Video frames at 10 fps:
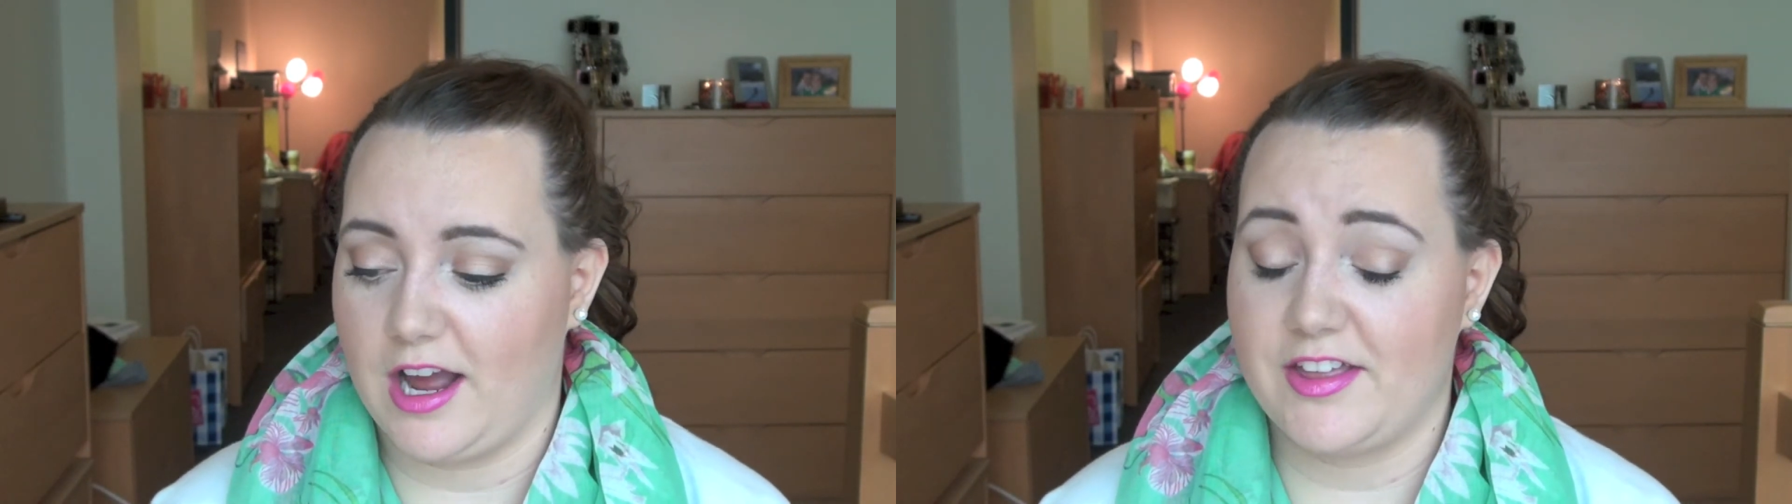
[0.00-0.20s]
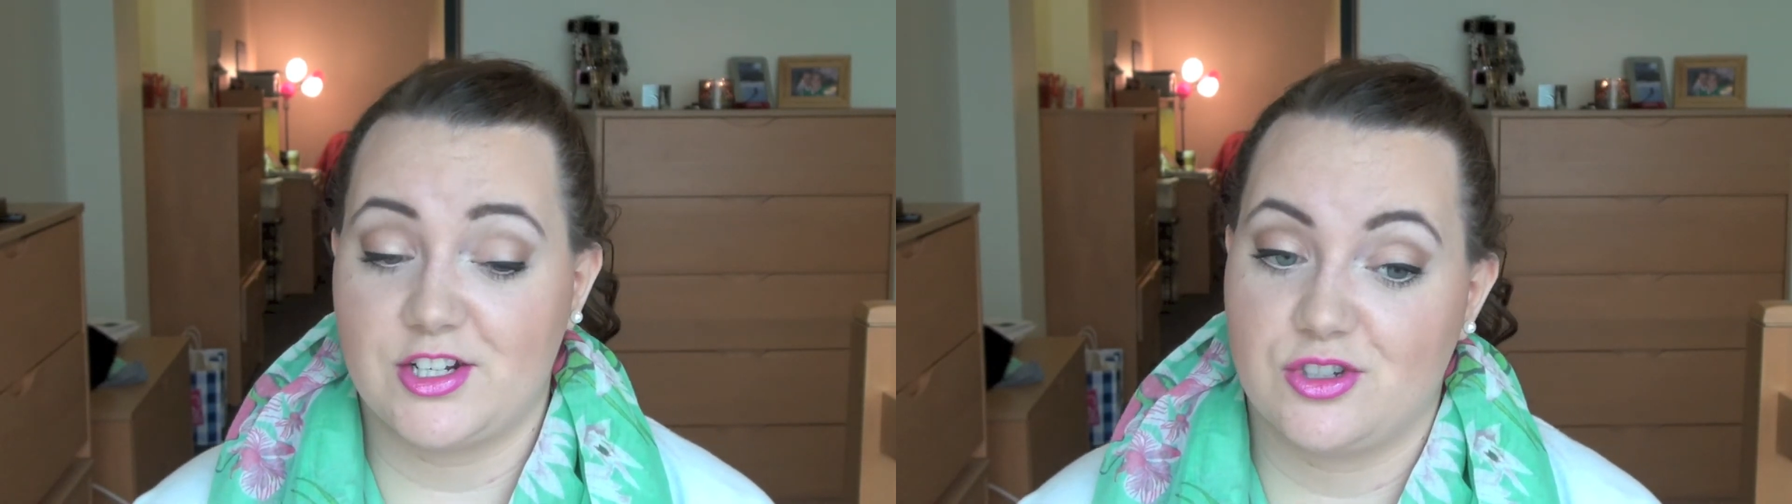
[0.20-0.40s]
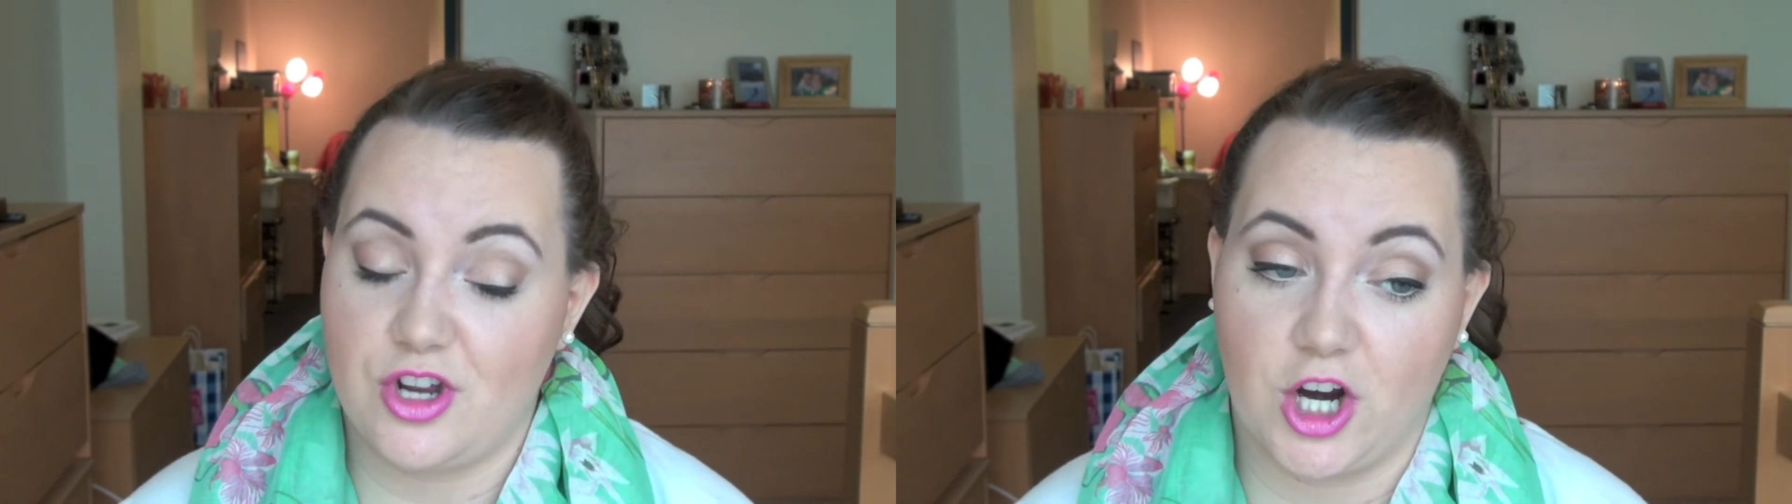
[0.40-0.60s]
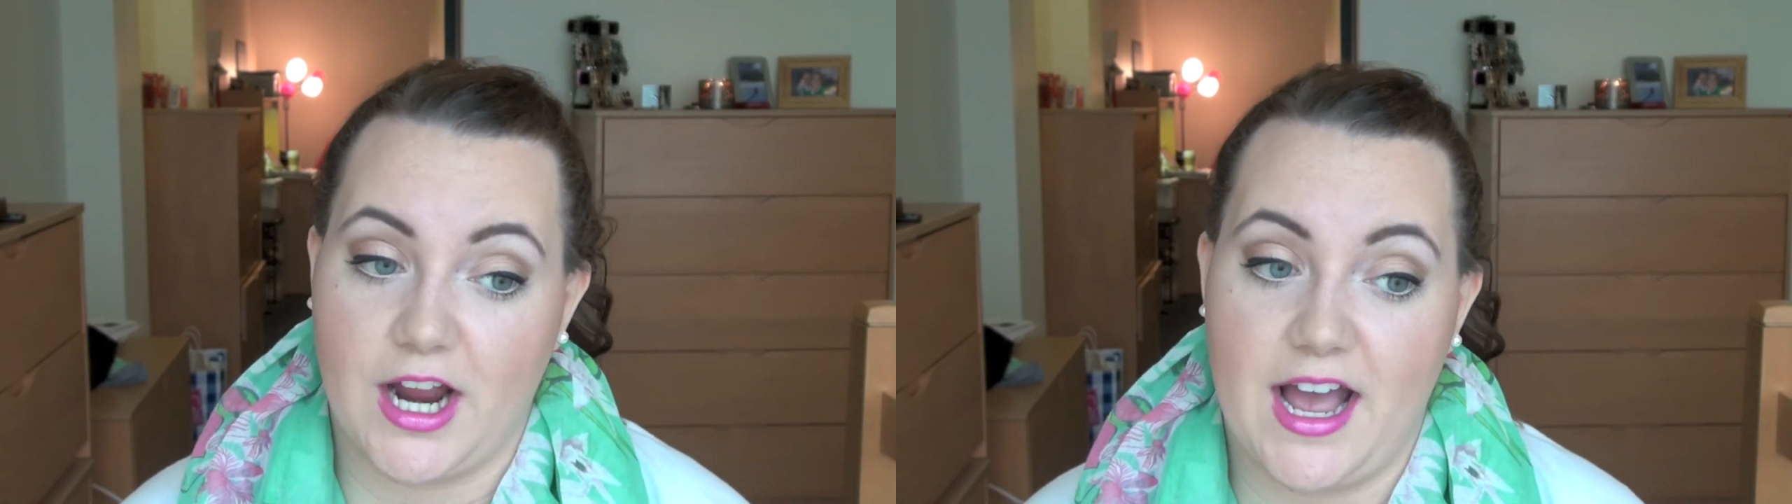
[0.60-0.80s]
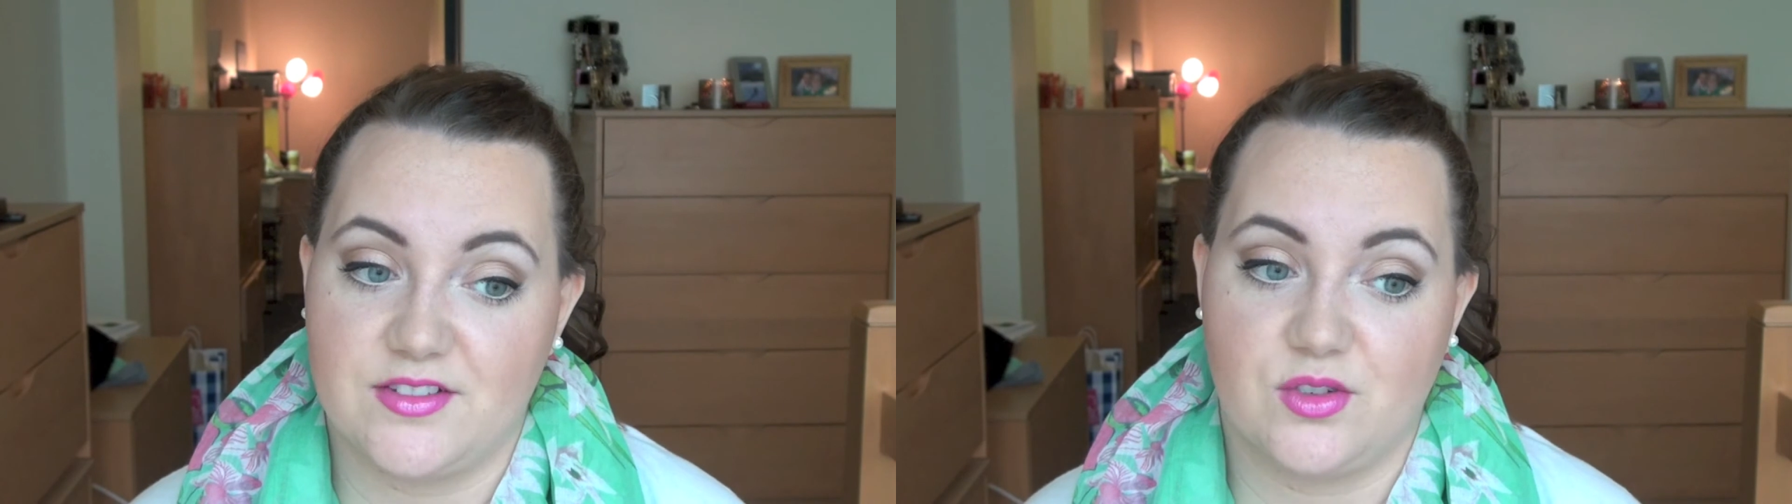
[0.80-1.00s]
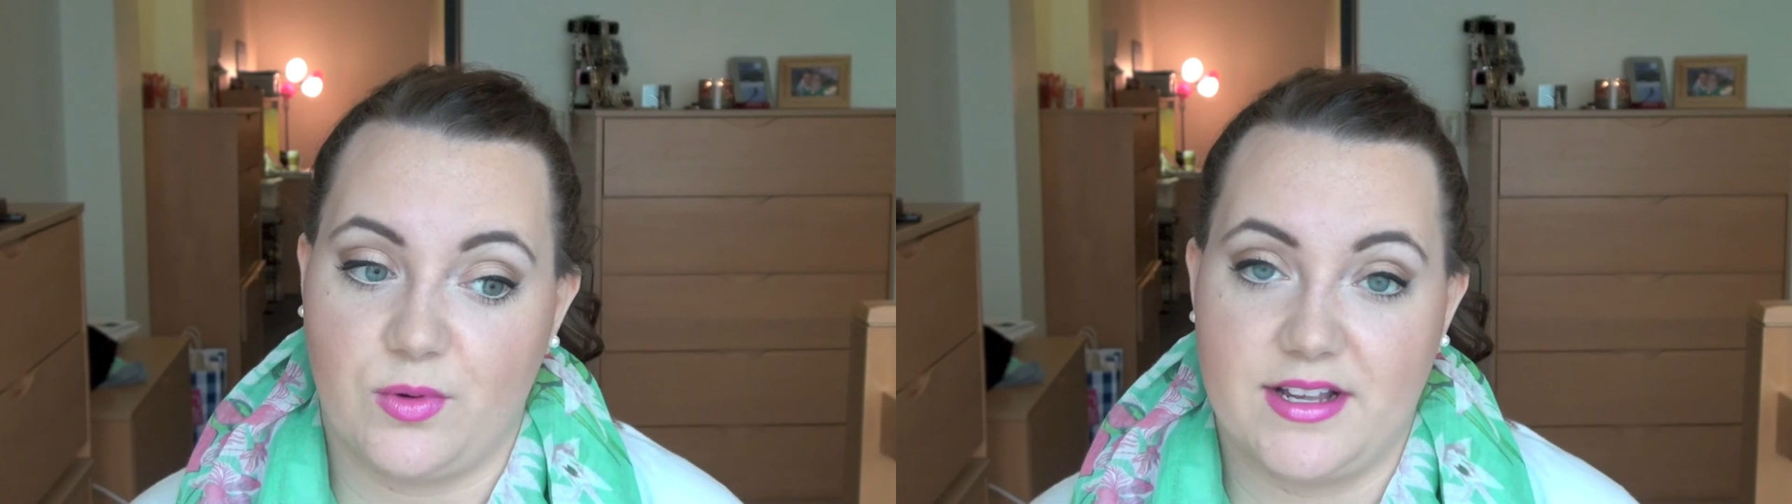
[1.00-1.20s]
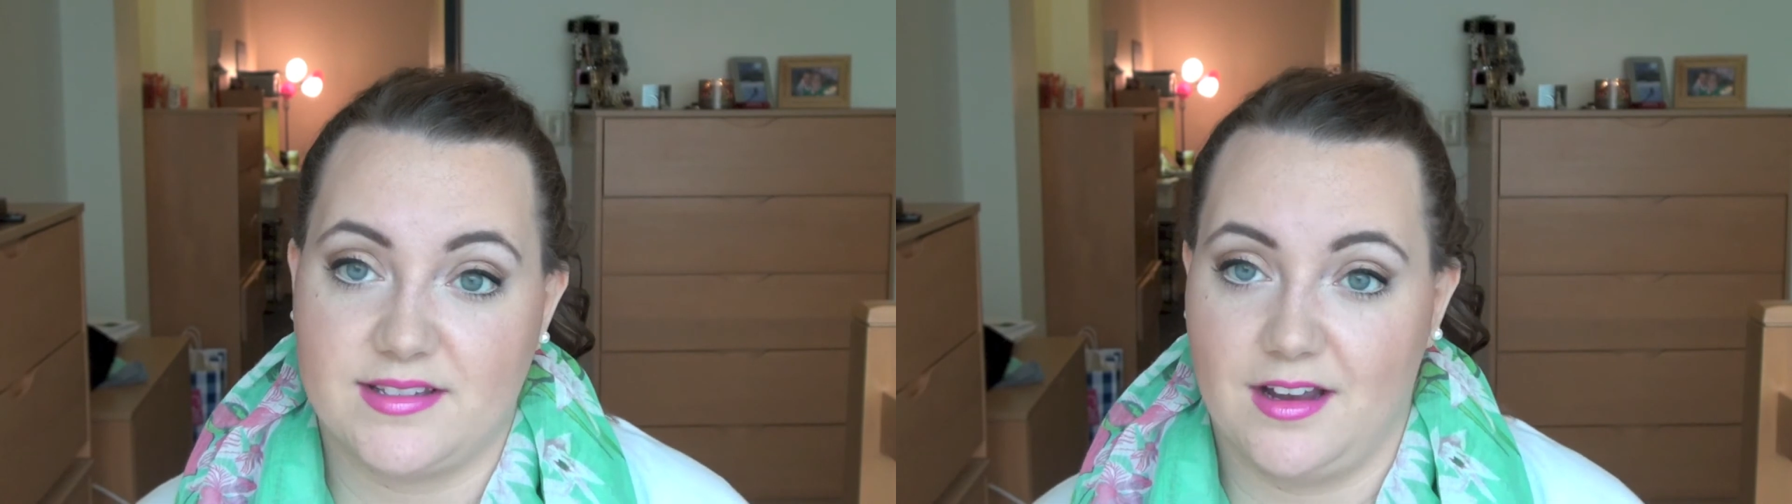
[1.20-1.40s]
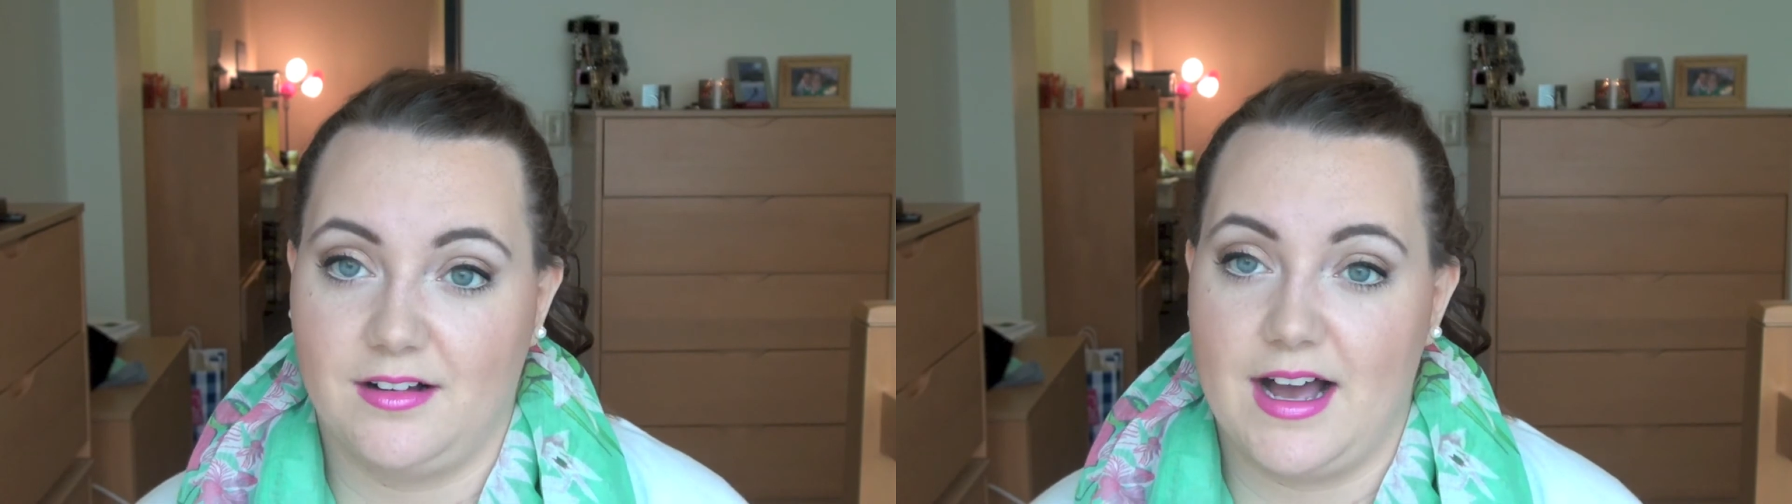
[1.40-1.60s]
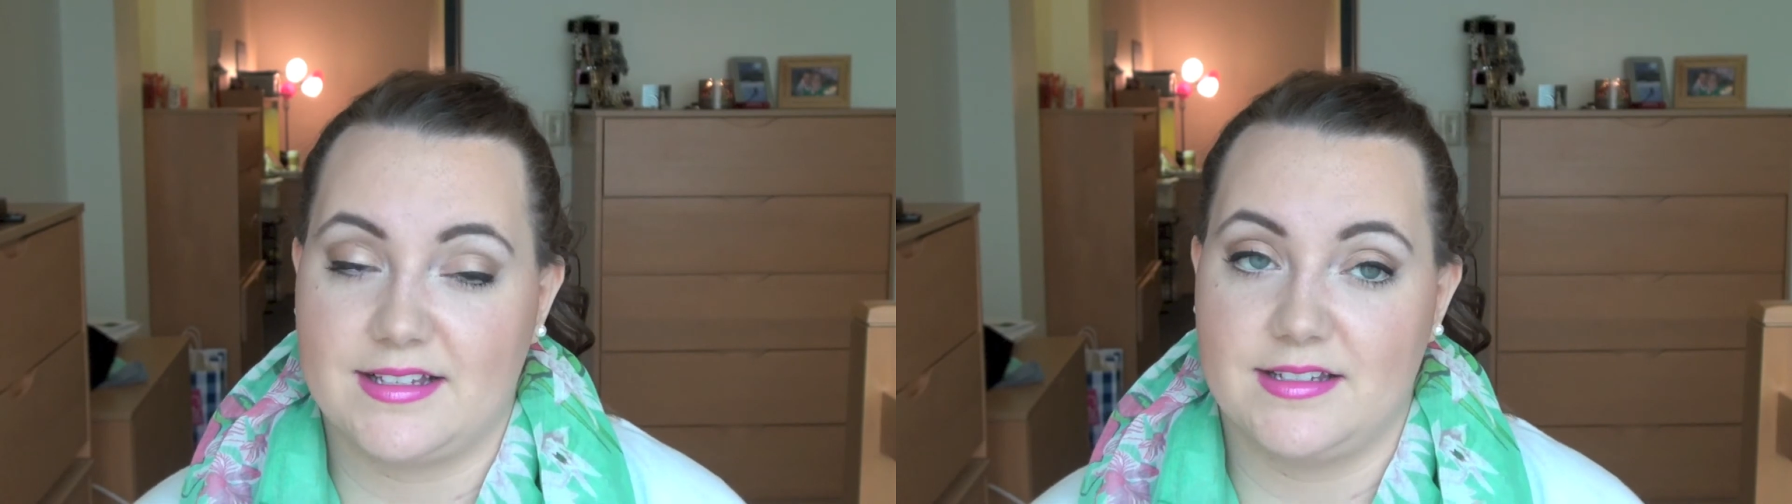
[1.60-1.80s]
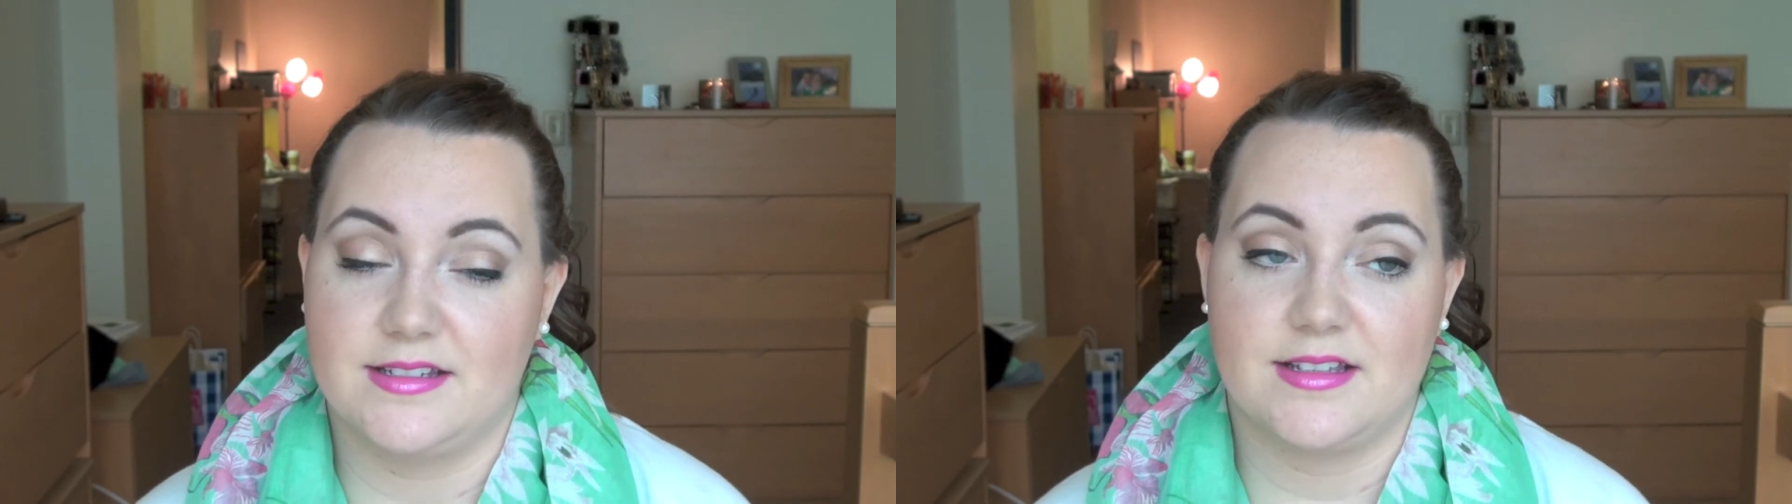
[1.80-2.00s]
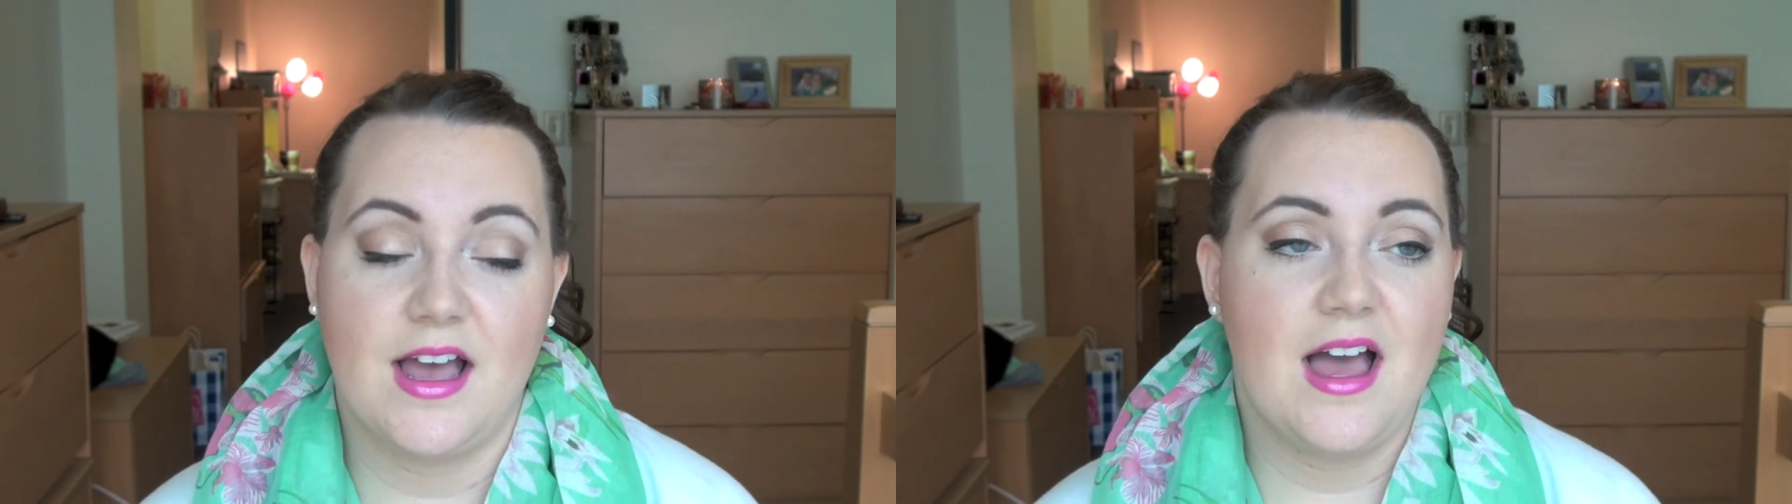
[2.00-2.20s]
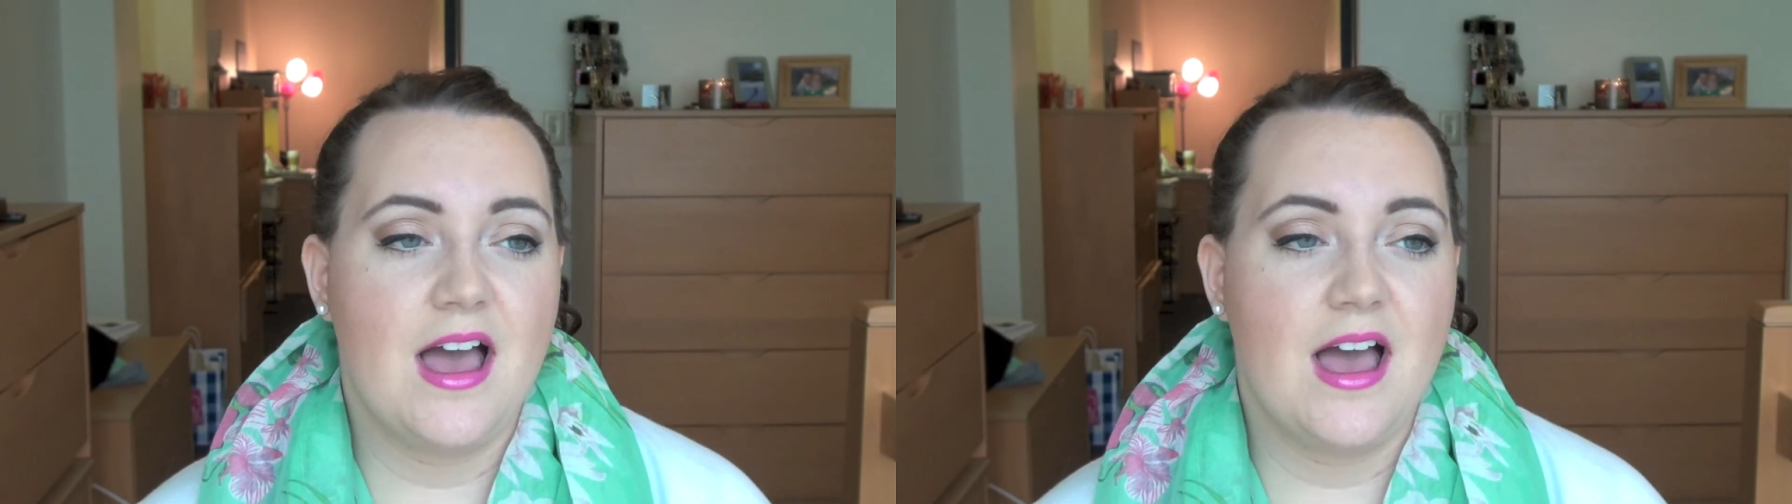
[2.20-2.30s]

I think Target has great sunglasses.